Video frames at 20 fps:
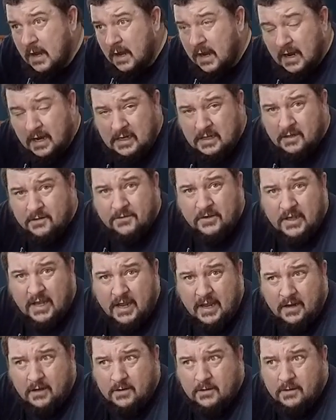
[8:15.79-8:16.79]
I live in
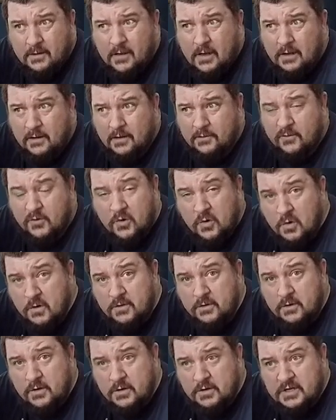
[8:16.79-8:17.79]
Canada, I live in
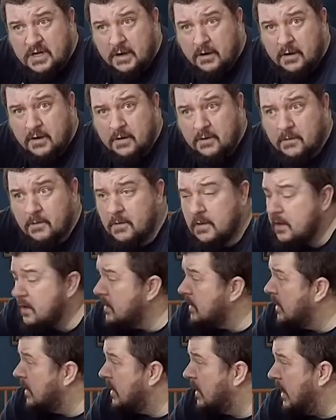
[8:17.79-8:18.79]
Northern Ontario.
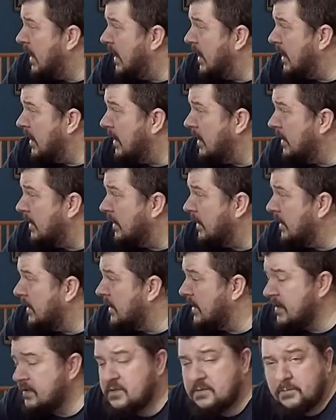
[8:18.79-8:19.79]

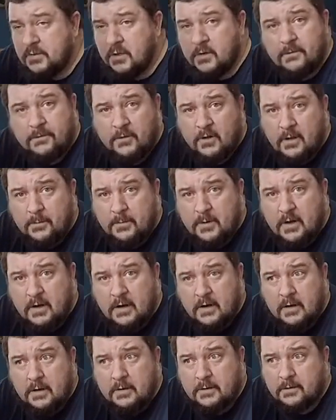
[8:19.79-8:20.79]
It's beautiful up
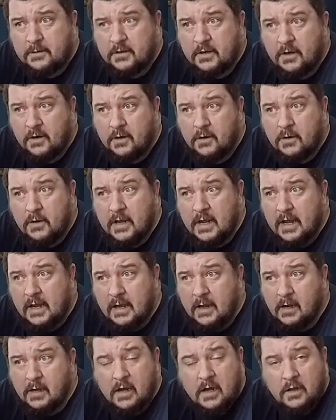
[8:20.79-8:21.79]
here, you know,
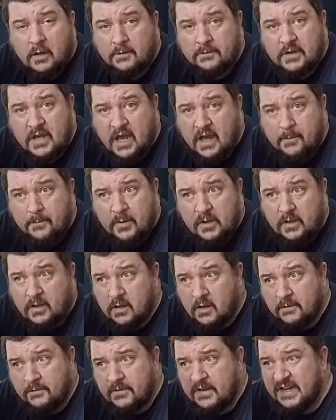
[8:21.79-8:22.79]
and I love camping, I
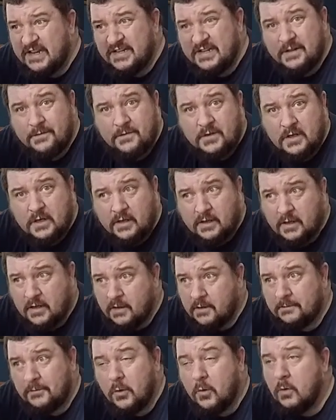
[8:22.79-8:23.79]
love ATVing, I
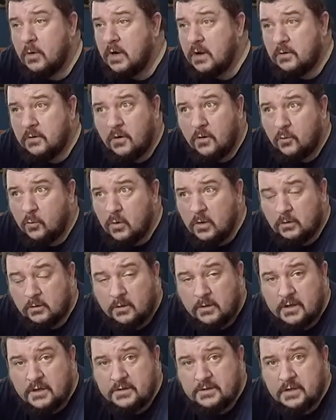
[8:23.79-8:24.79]
love going out into the
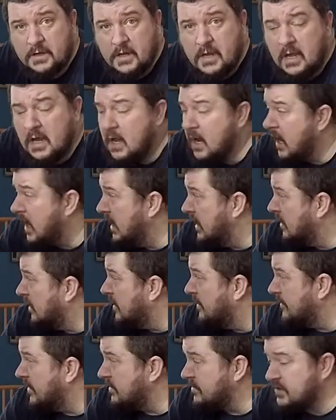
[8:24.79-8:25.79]
wilderness. I
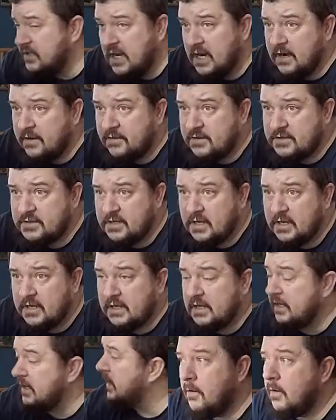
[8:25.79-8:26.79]
live outside of the
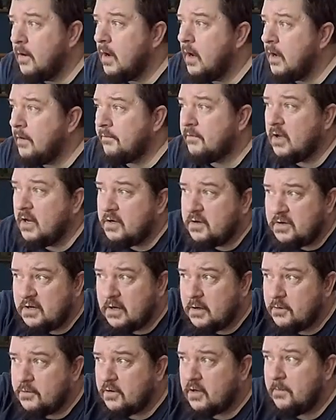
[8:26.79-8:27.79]
city. You know, I've got
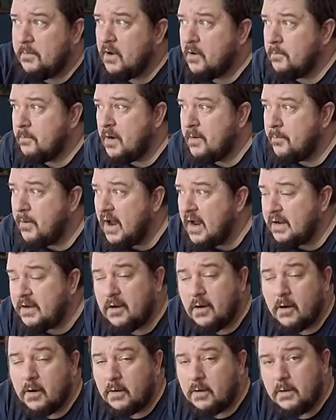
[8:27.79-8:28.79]
deer that come out of my
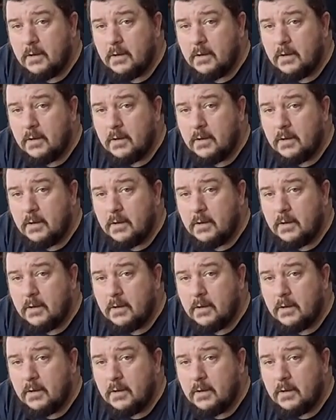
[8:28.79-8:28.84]
backyard.